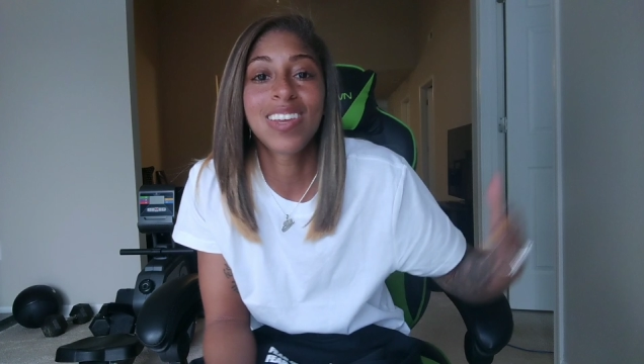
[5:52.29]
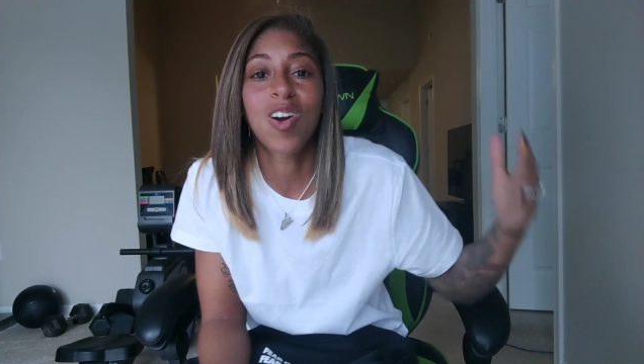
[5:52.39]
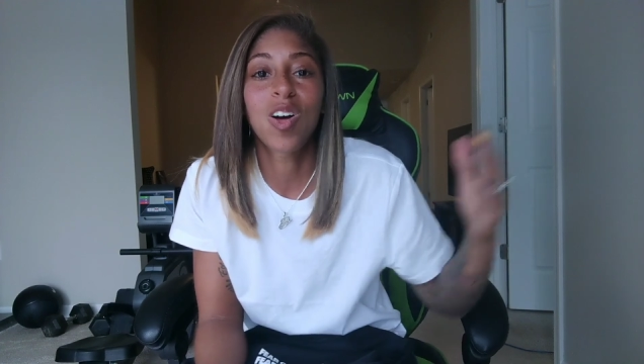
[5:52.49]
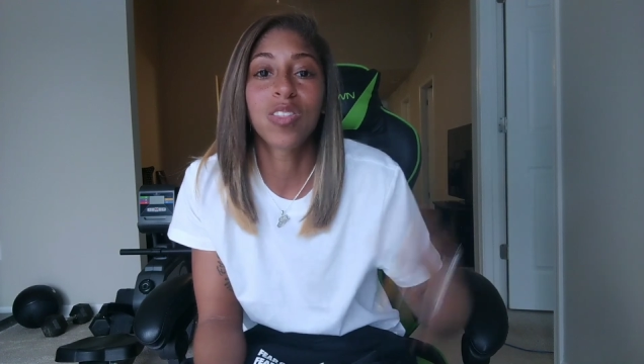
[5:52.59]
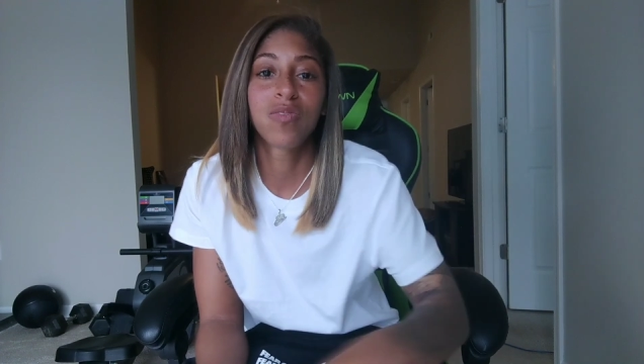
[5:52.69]

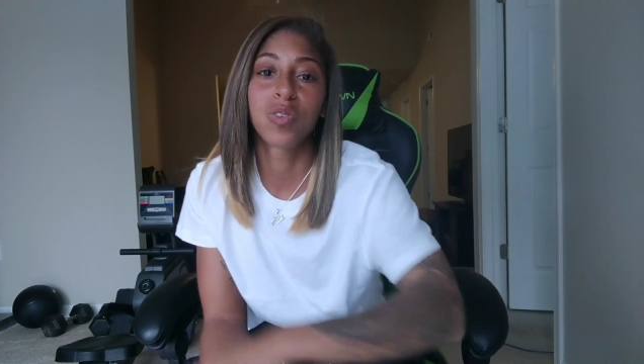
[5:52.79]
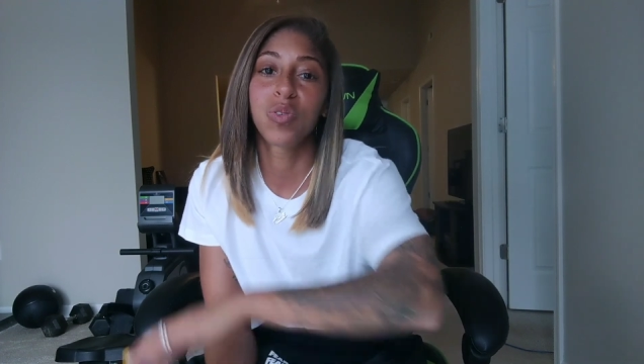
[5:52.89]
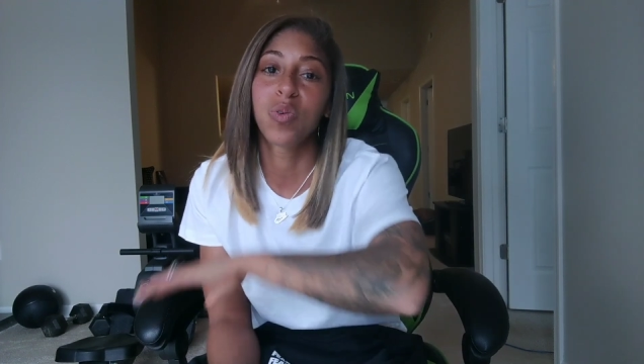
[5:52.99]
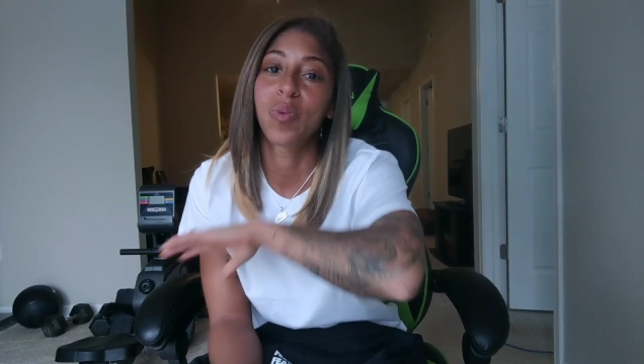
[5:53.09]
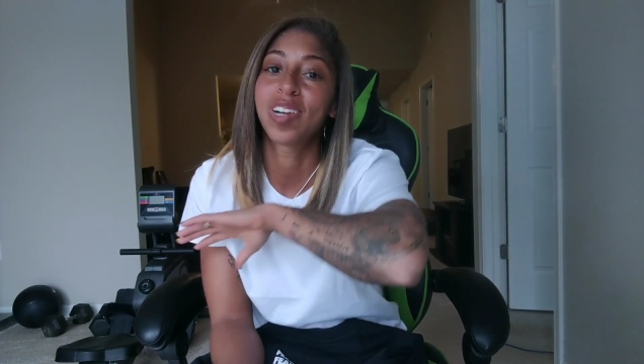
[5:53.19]
Eat all the
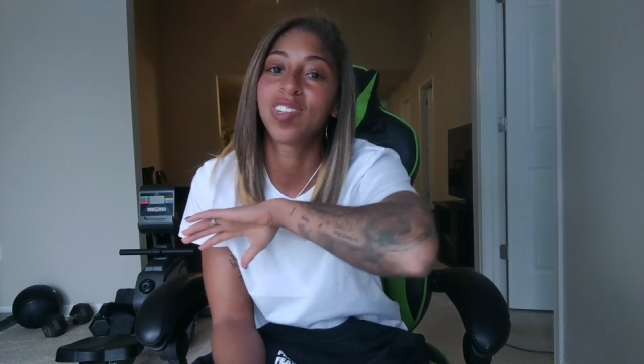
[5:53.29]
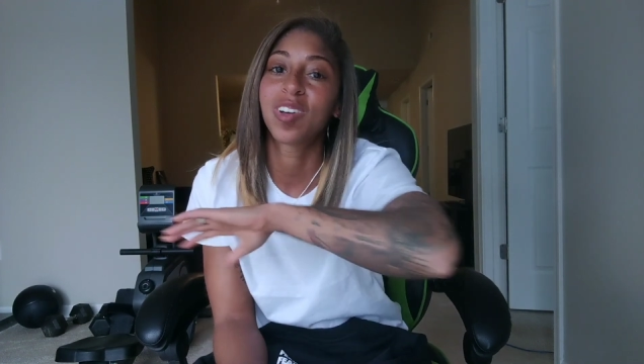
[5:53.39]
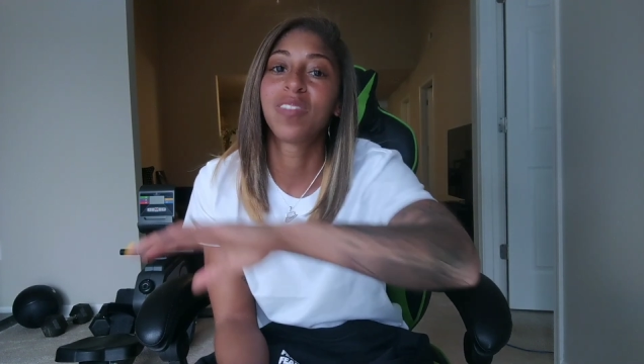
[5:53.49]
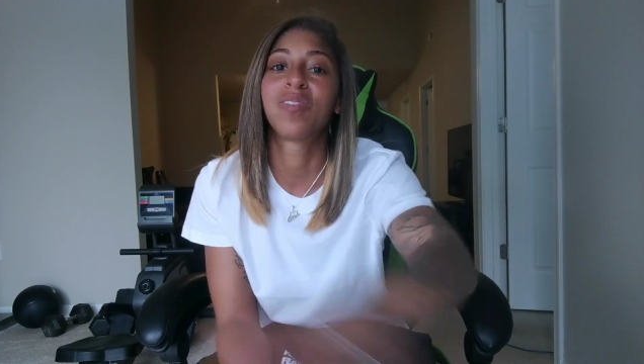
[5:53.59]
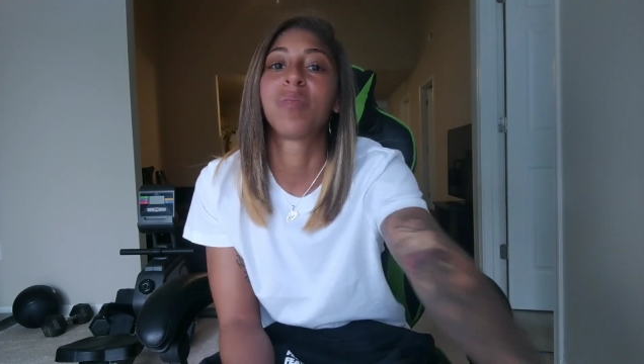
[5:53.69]
food, watch
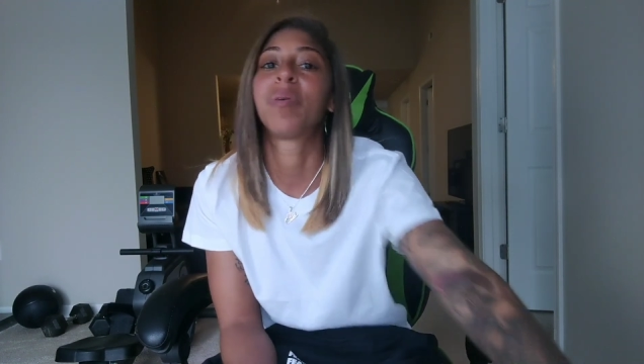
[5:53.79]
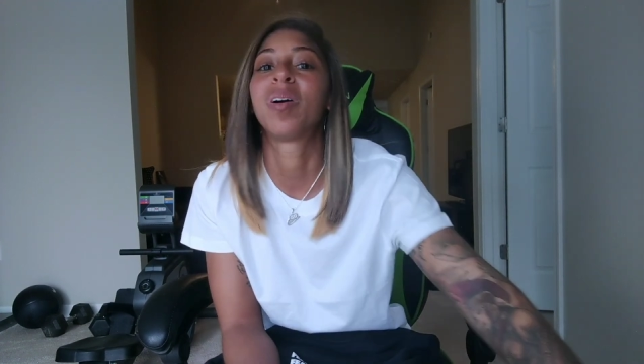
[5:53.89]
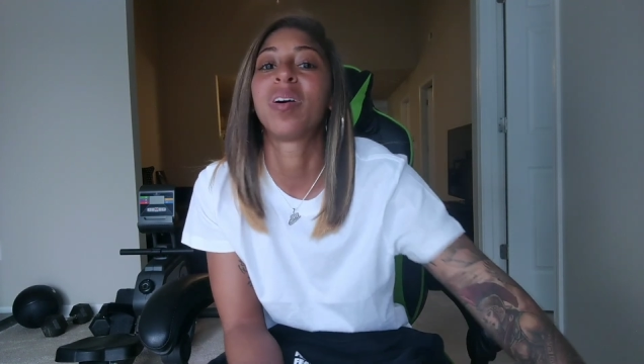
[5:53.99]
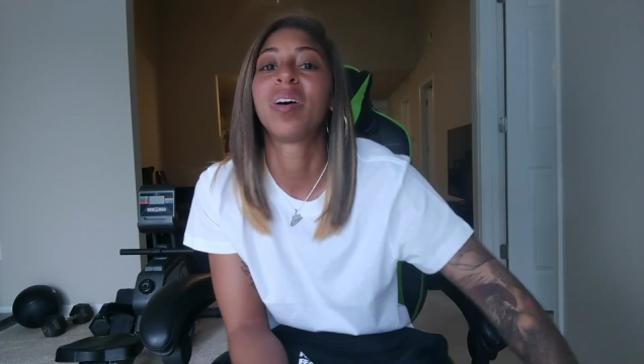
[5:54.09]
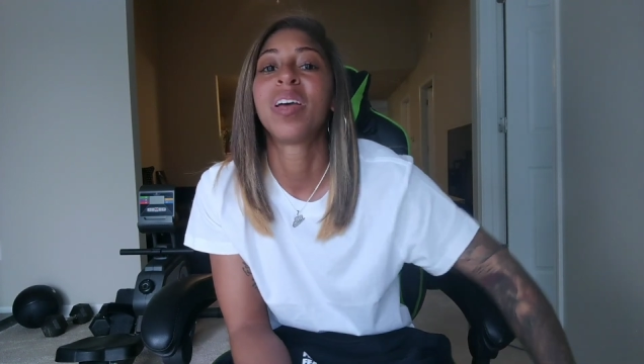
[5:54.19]
all the
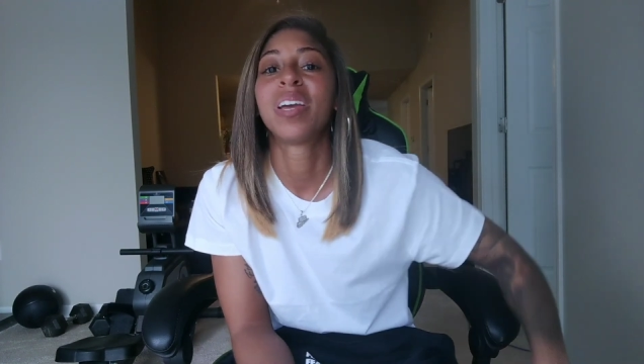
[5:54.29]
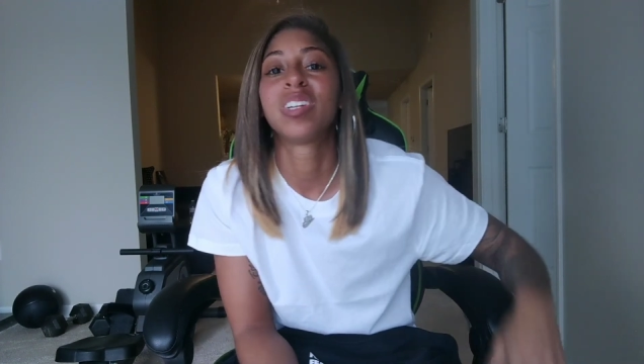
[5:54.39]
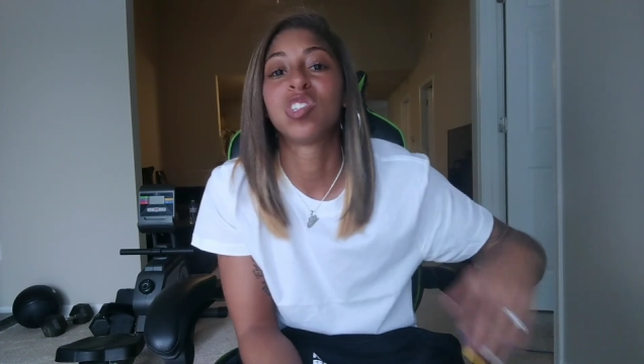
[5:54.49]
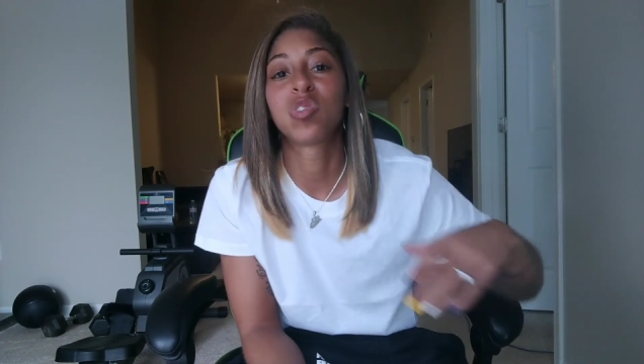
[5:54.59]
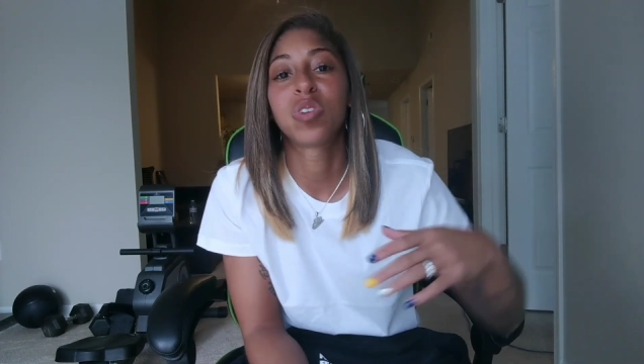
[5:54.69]
football,
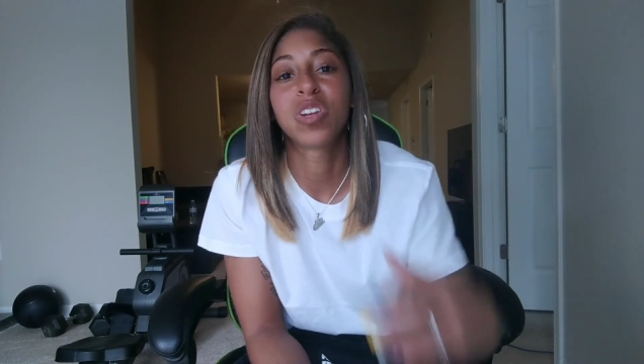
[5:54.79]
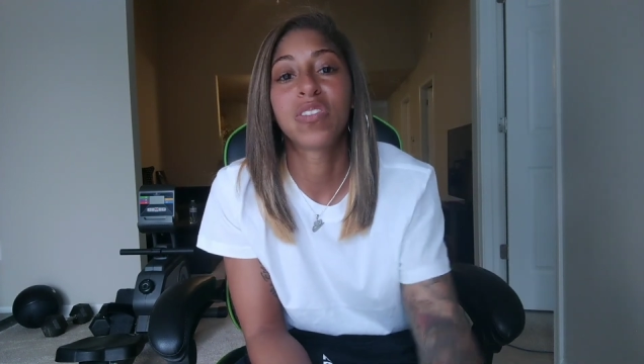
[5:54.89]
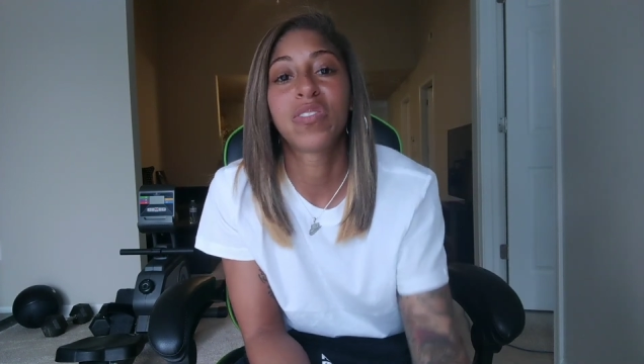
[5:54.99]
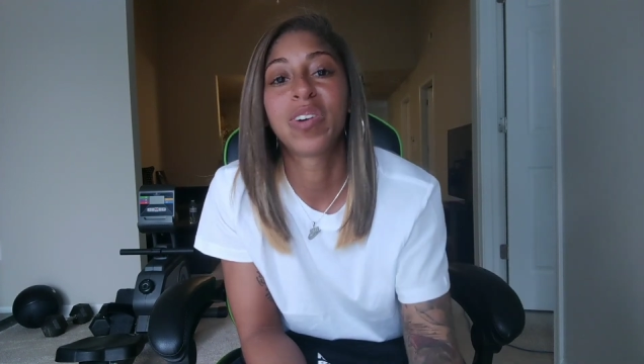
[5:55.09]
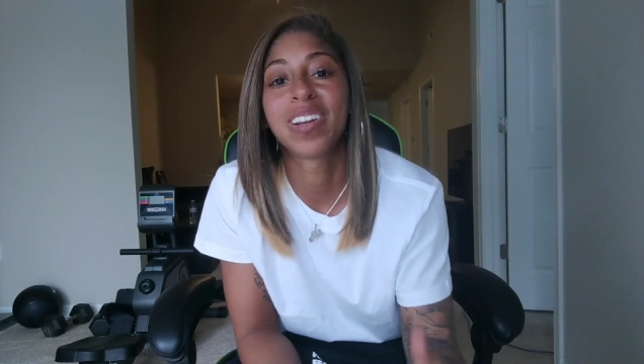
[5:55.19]
enjoy
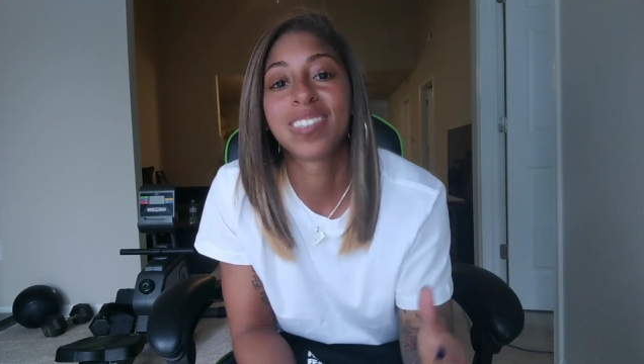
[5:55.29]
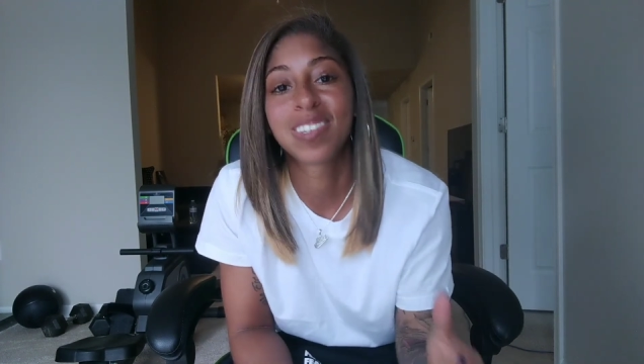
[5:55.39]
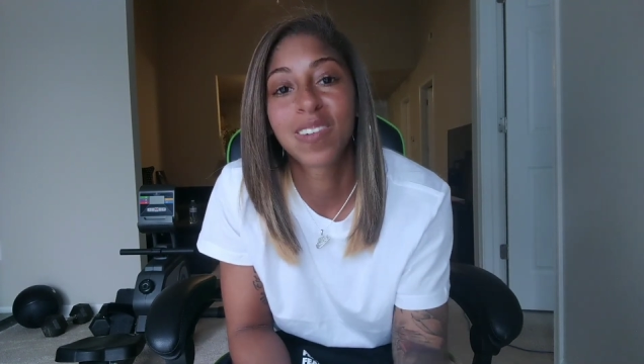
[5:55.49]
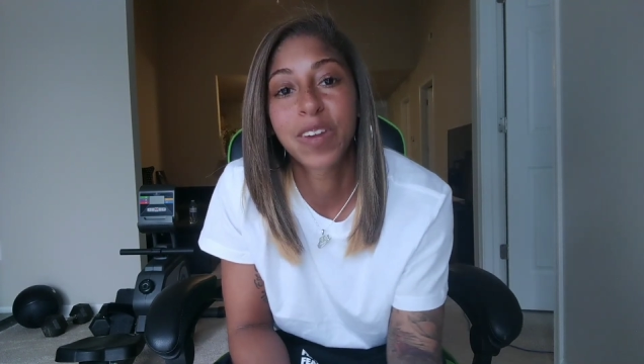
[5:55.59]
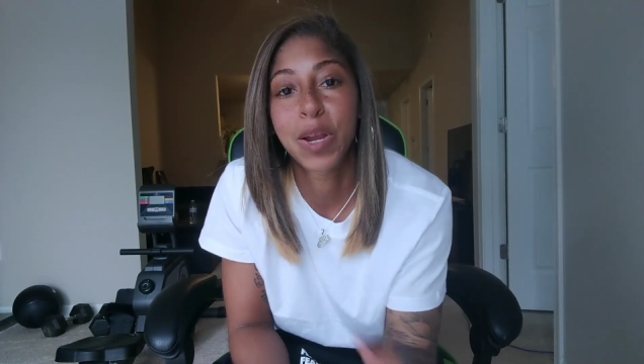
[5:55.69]
your friends
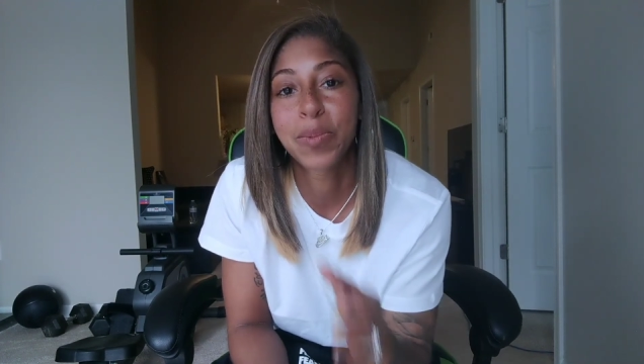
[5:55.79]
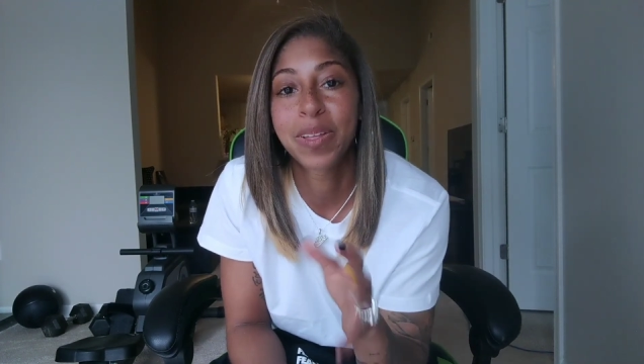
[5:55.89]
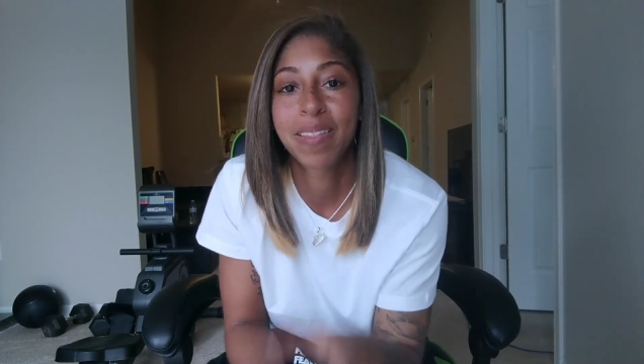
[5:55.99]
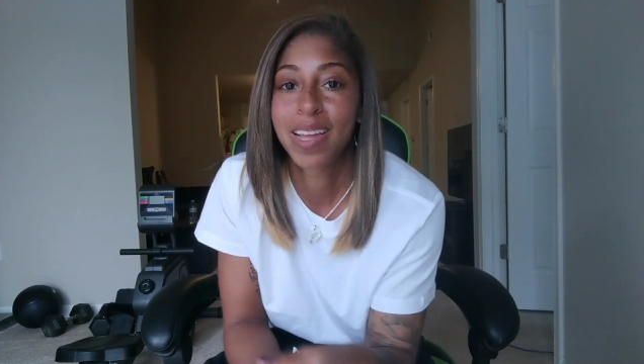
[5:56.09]
and your family.